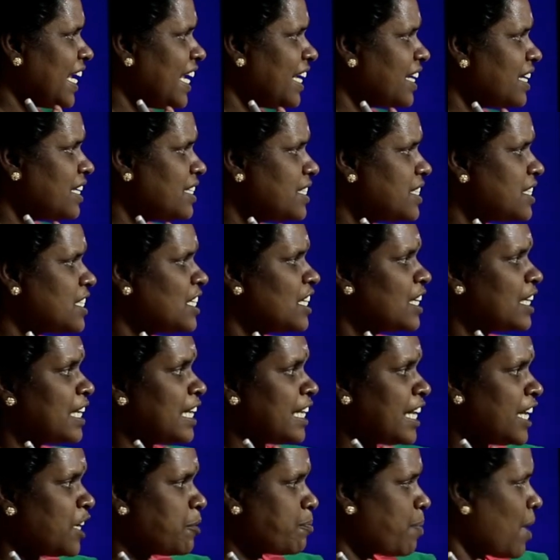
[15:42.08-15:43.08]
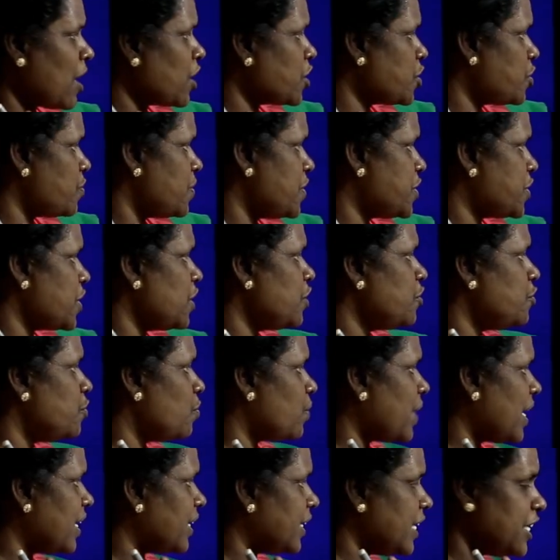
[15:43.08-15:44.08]
errors, correct punctuation, you
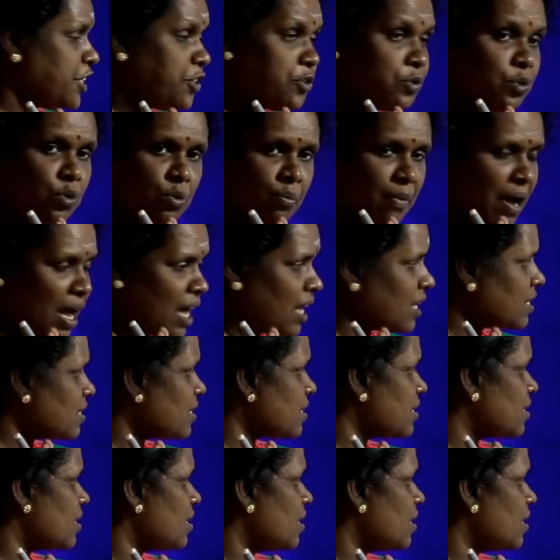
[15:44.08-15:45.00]
can get 2 marks.